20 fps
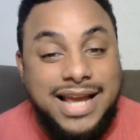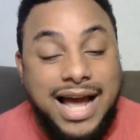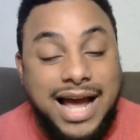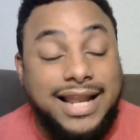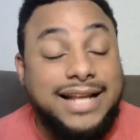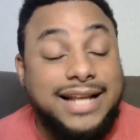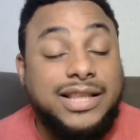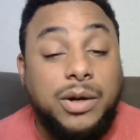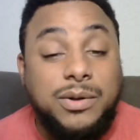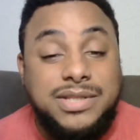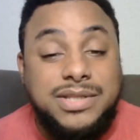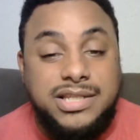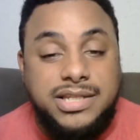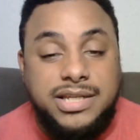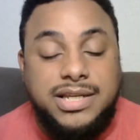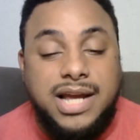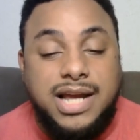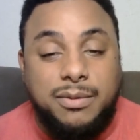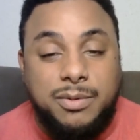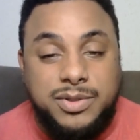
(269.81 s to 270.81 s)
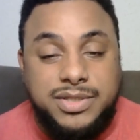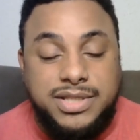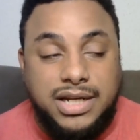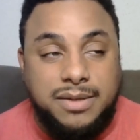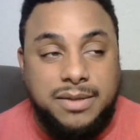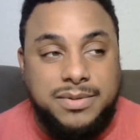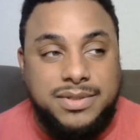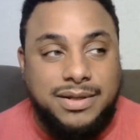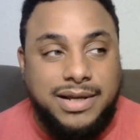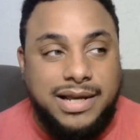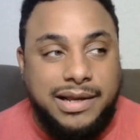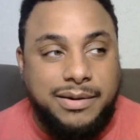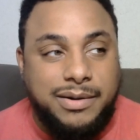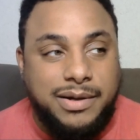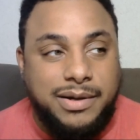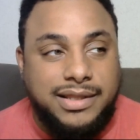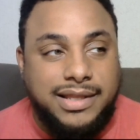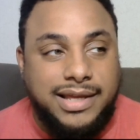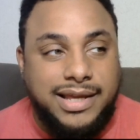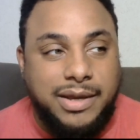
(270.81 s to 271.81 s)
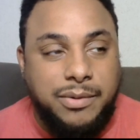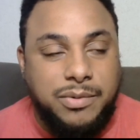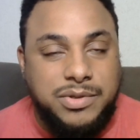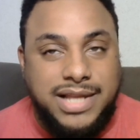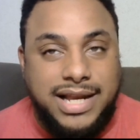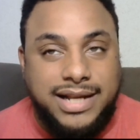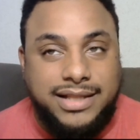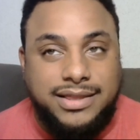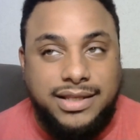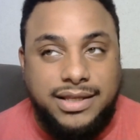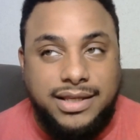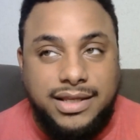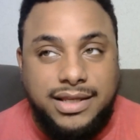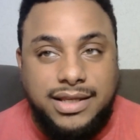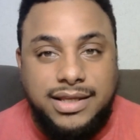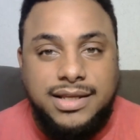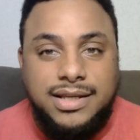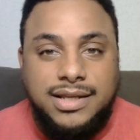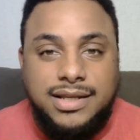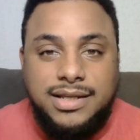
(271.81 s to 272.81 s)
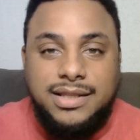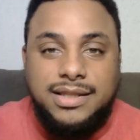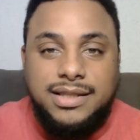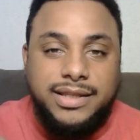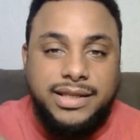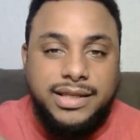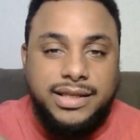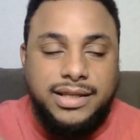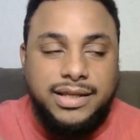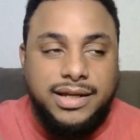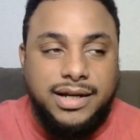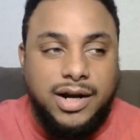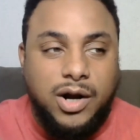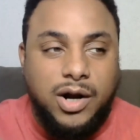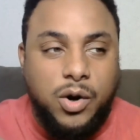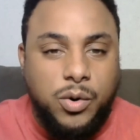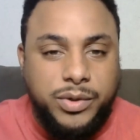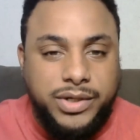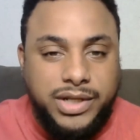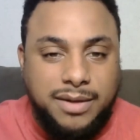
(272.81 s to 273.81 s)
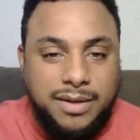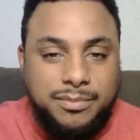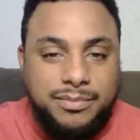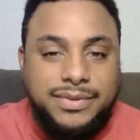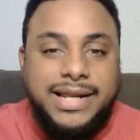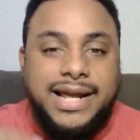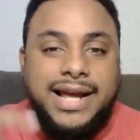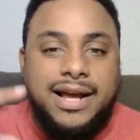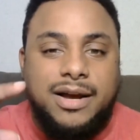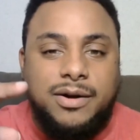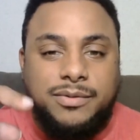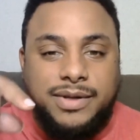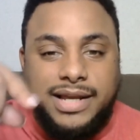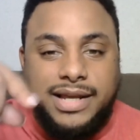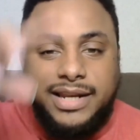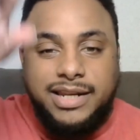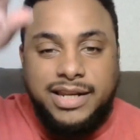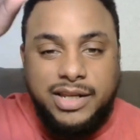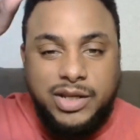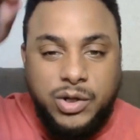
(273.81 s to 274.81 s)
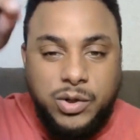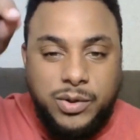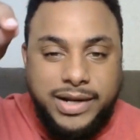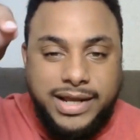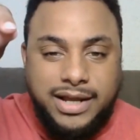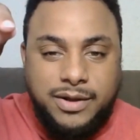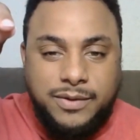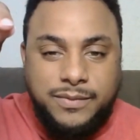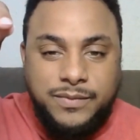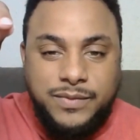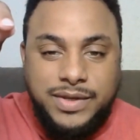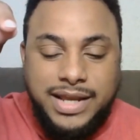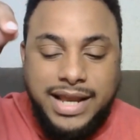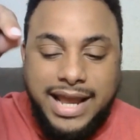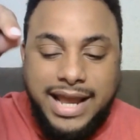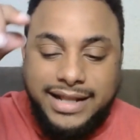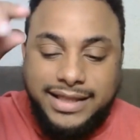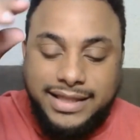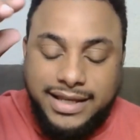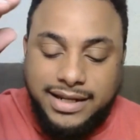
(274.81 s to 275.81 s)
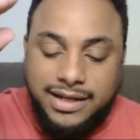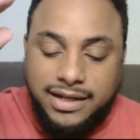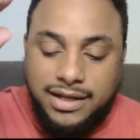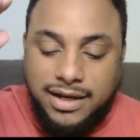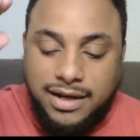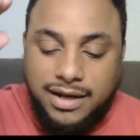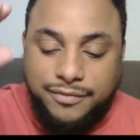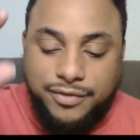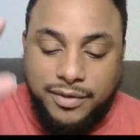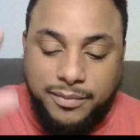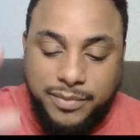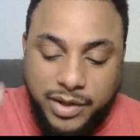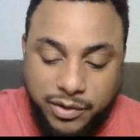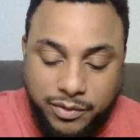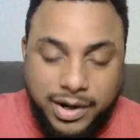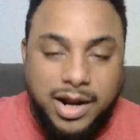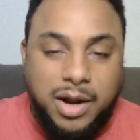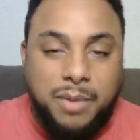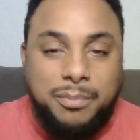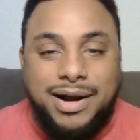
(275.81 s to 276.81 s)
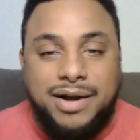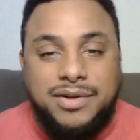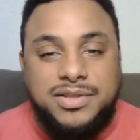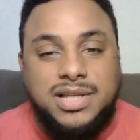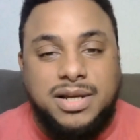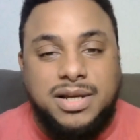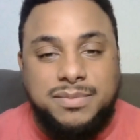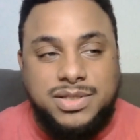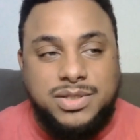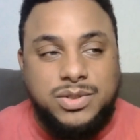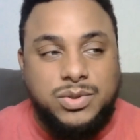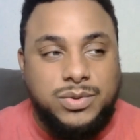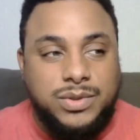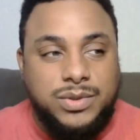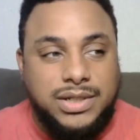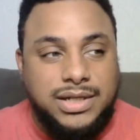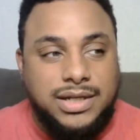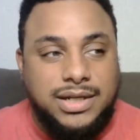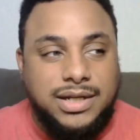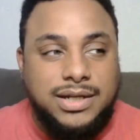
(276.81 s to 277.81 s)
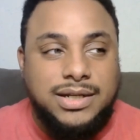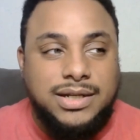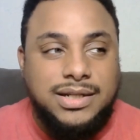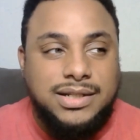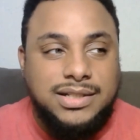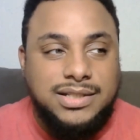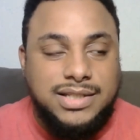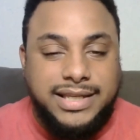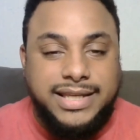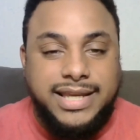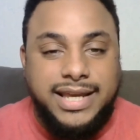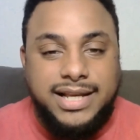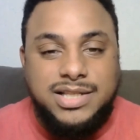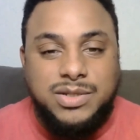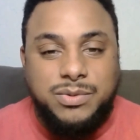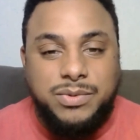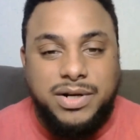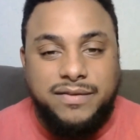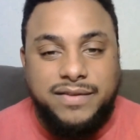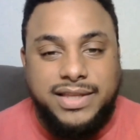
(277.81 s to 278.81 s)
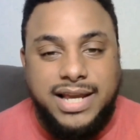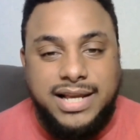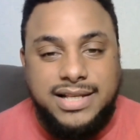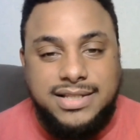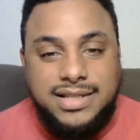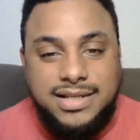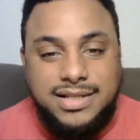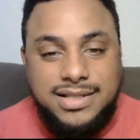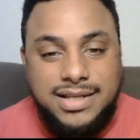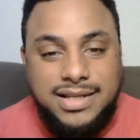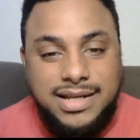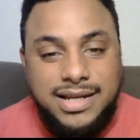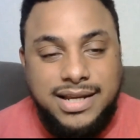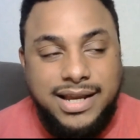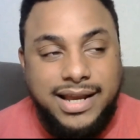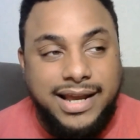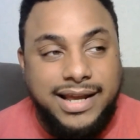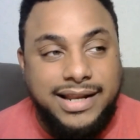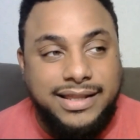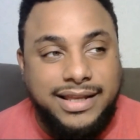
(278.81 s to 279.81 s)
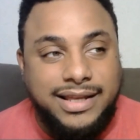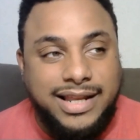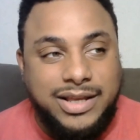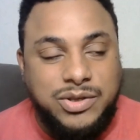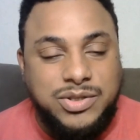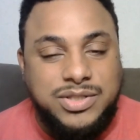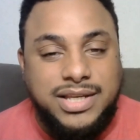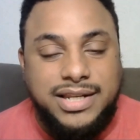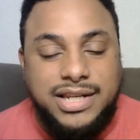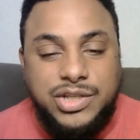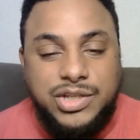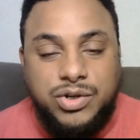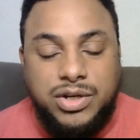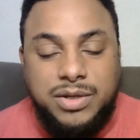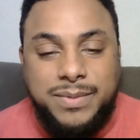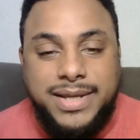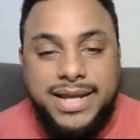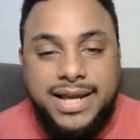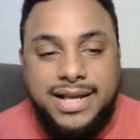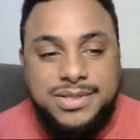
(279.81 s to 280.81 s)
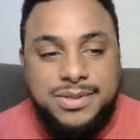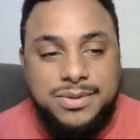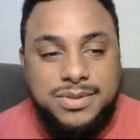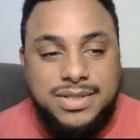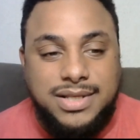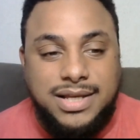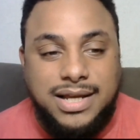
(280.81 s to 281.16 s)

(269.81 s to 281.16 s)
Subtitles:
I like the OTG combo setups. Like it was like the hold up down and then you go down and then from the ground bounce up to kicks or whatever the case is, and then like you said, the dream cancels.